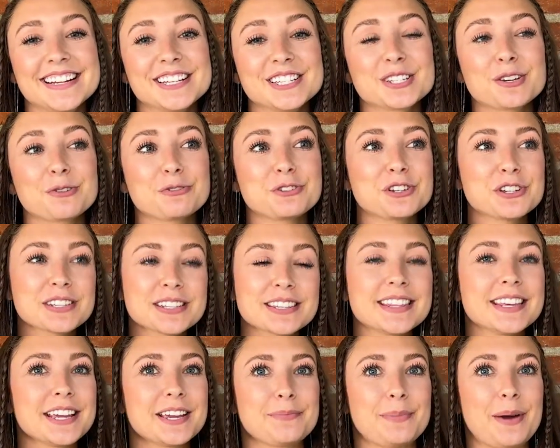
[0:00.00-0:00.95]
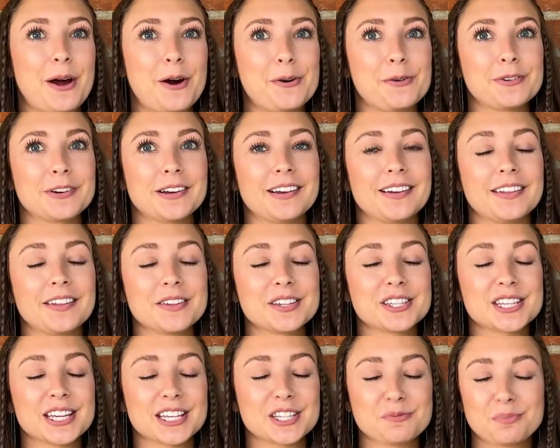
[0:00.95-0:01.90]
So just think about
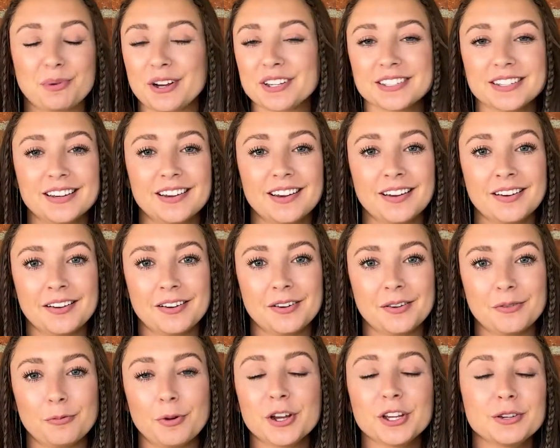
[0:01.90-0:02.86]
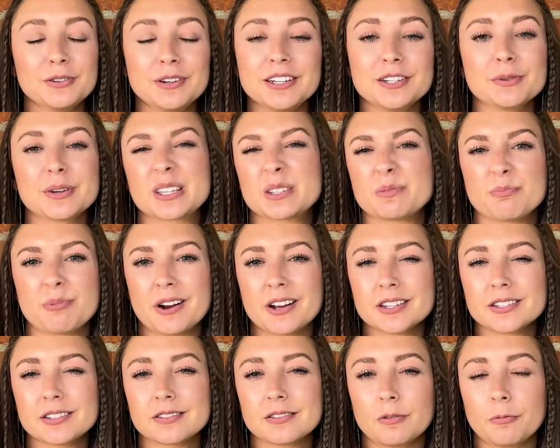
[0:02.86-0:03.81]
expressing what you need to
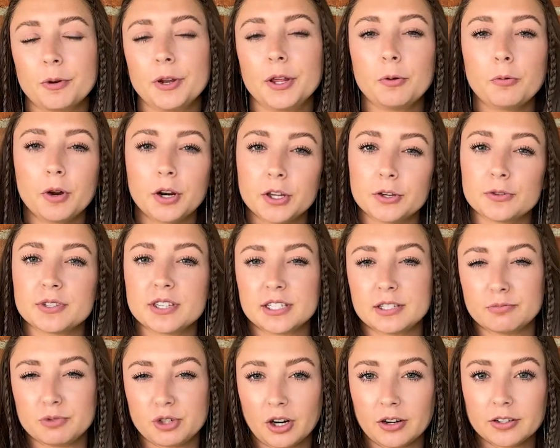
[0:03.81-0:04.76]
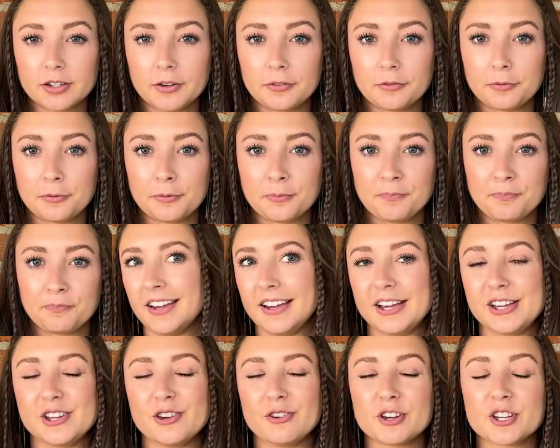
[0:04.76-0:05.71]
express when you want to use the subjunctive.
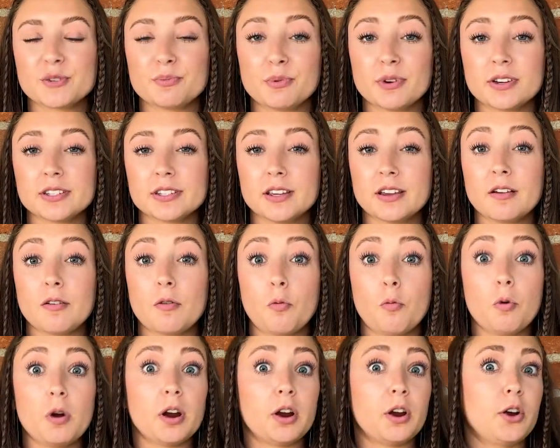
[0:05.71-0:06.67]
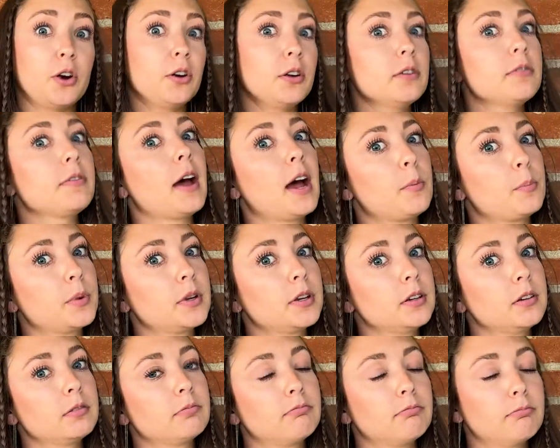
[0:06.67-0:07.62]
You're expressing what could have
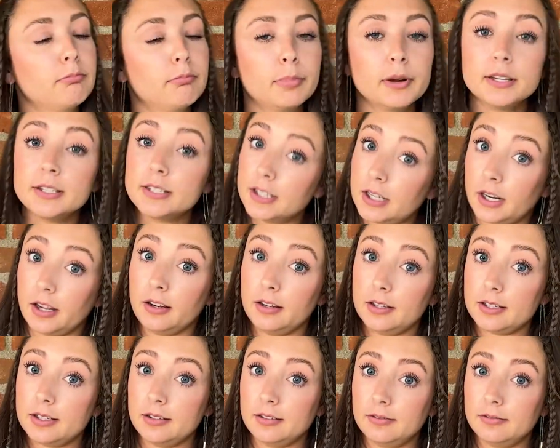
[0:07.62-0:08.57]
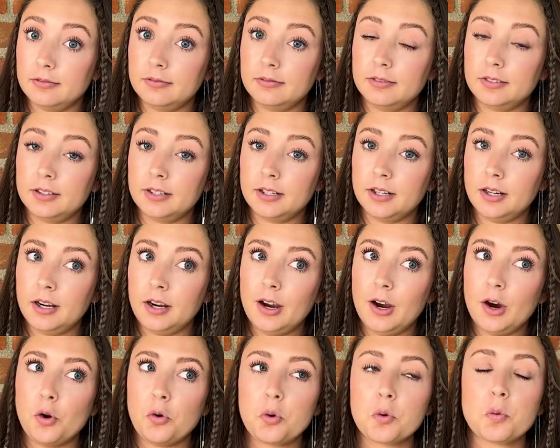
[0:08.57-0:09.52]
happened but didn't,
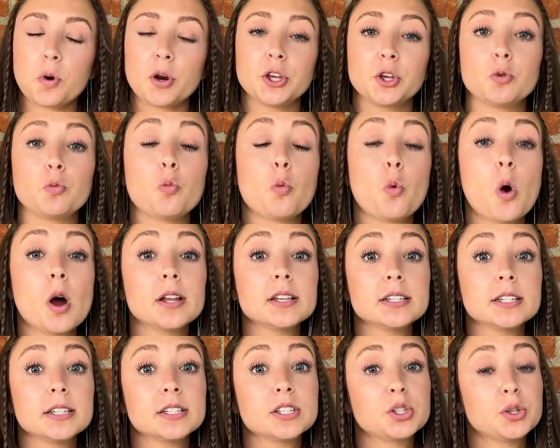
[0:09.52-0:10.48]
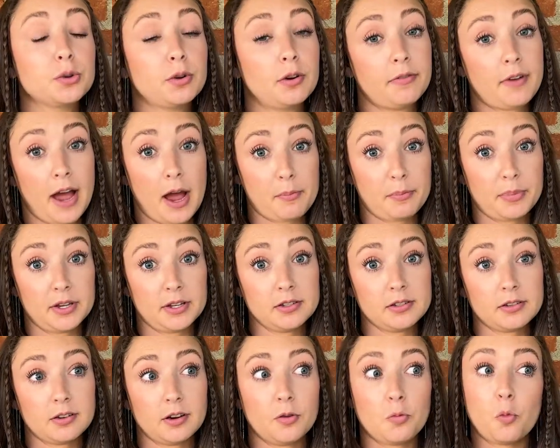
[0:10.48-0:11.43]
or what you wanted to have
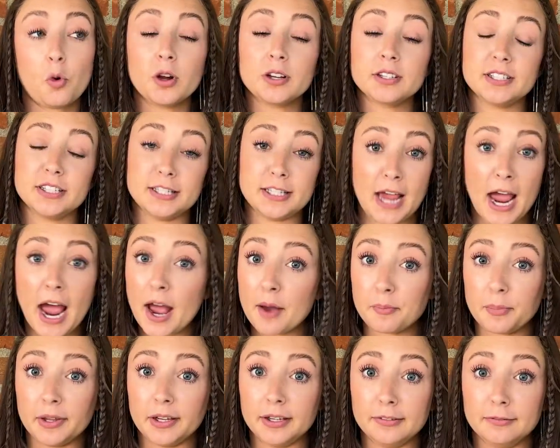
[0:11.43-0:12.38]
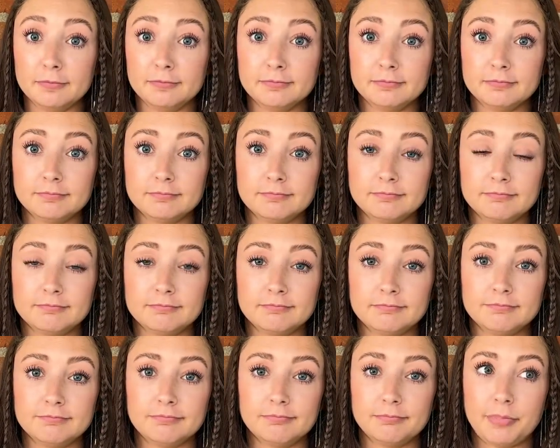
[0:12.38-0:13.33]
happened or wanted to happen,
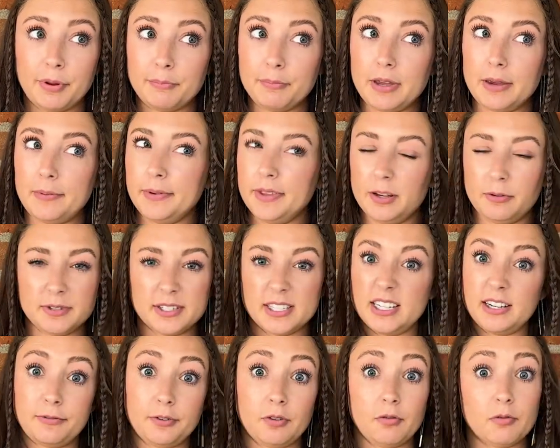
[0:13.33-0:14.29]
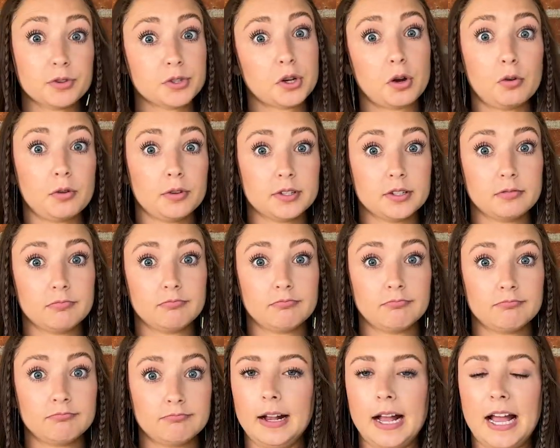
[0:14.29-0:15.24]
but maybe there was a different result.
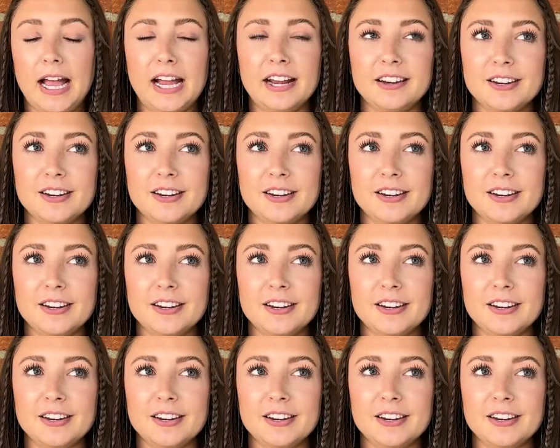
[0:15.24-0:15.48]
I